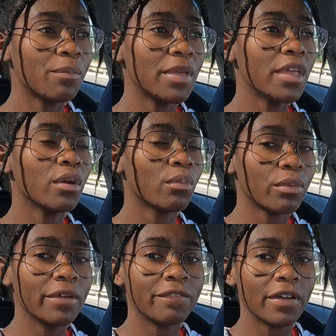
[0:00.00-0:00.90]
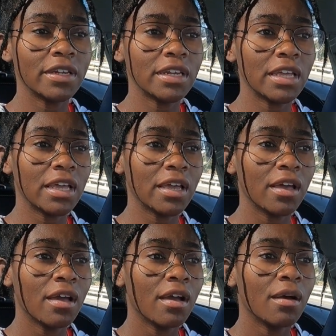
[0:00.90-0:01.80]
be refunding
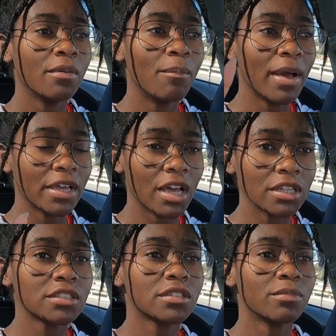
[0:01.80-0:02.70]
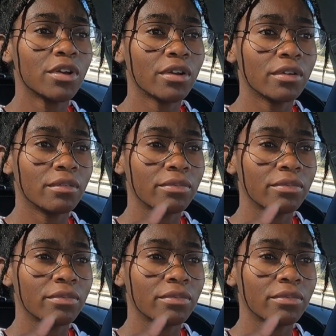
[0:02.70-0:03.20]
my customer